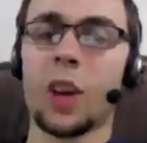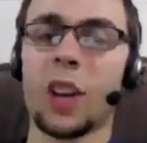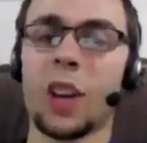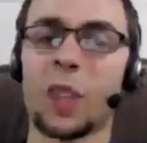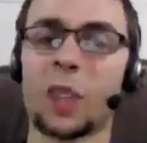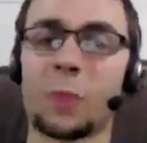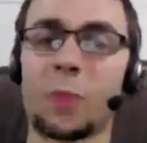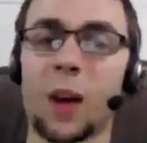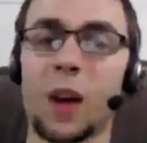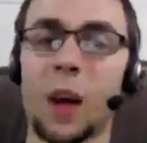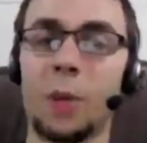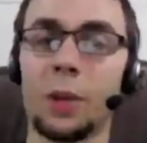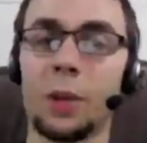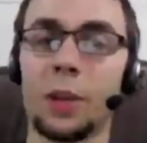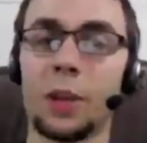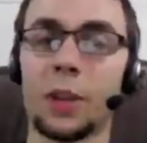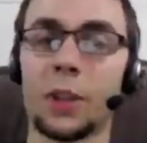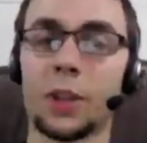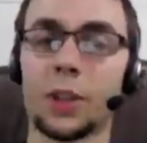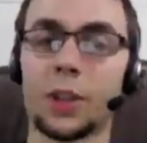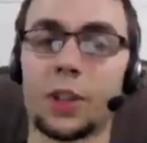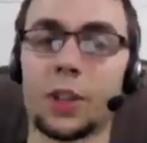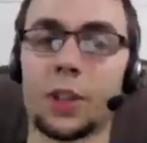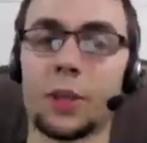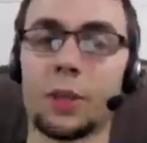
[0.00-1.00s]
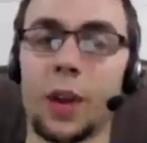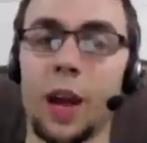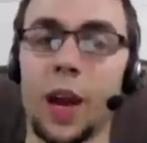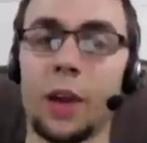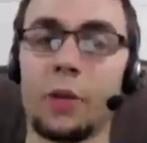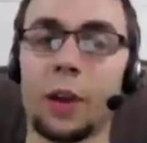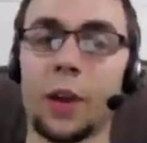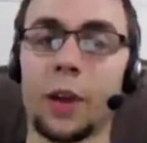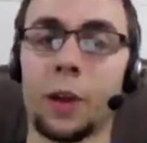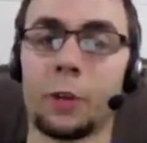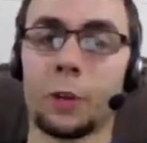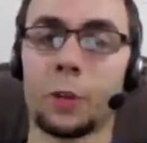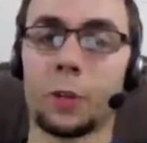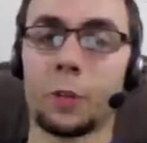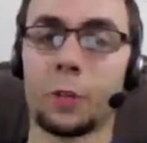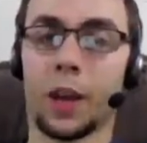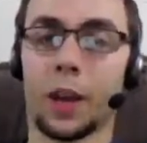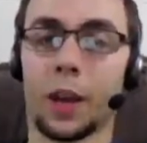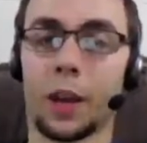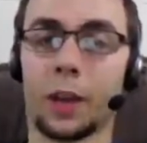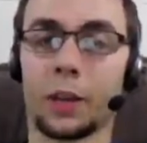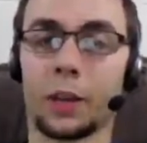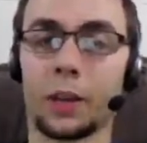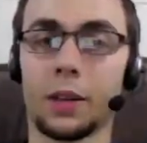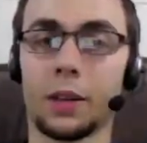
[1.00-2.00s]
probably, just in, re in
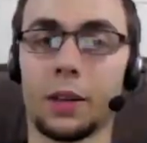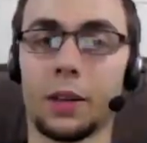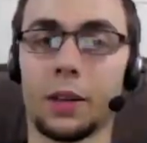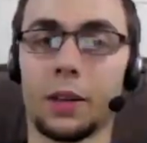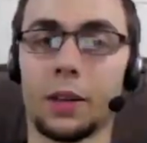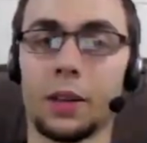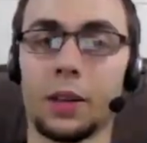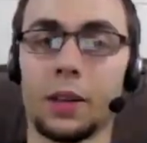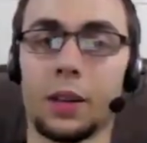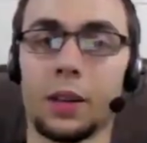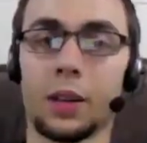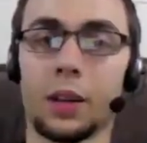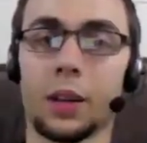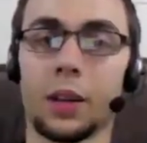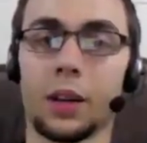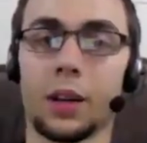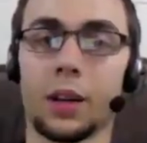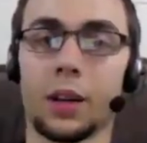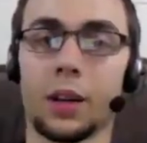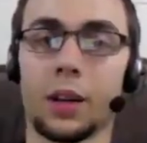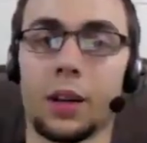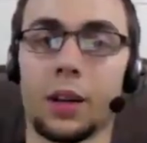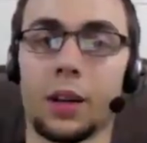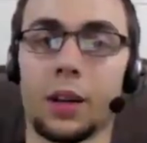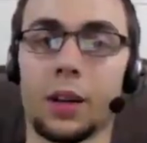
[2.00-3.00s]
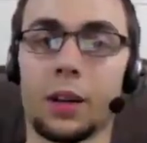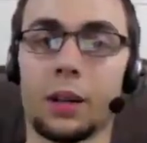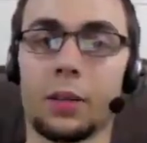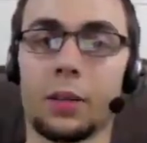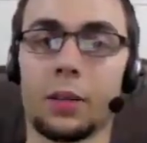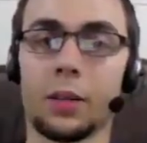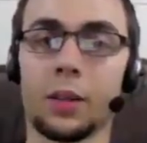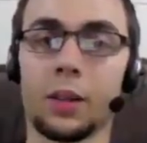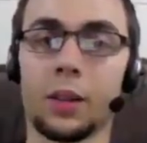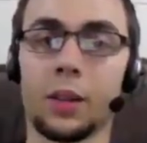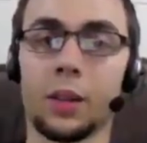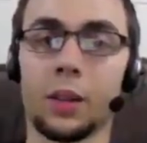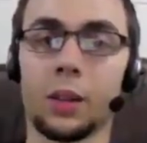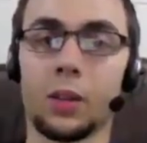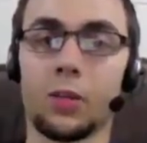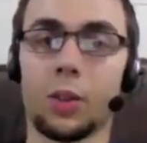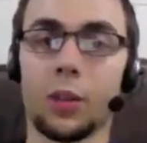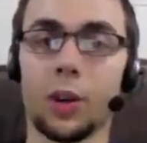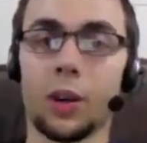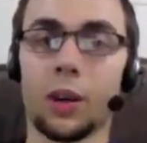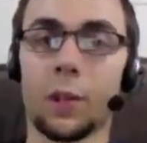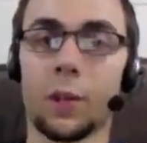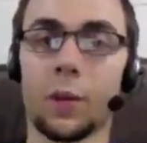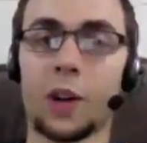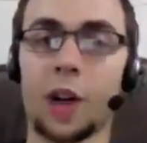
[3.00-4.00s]
retrospect. Um... Uh, we're
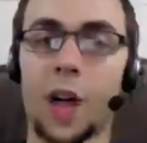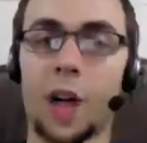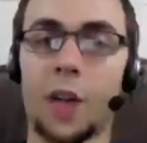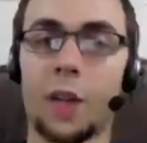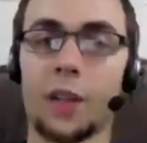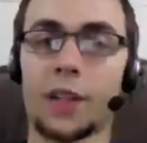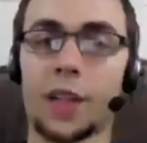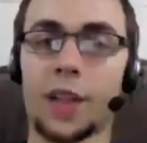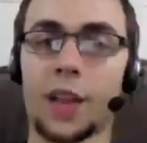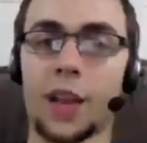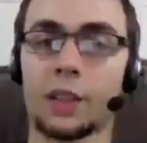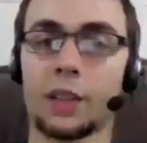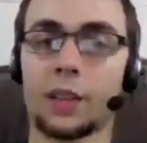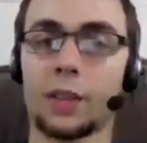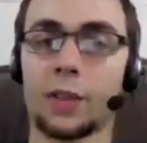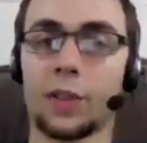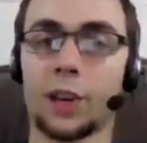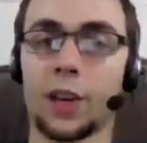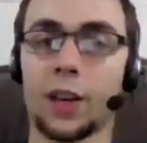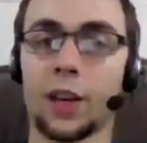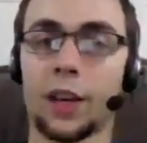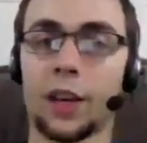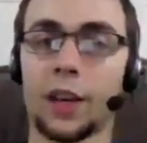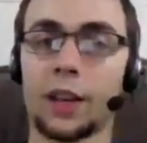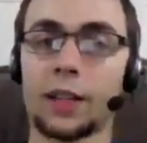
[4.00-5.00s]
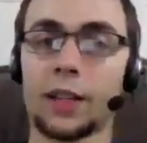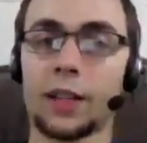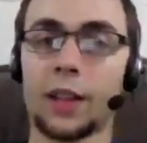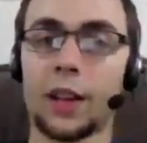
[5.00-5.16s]
gonna put all these guys in the front lines. They can,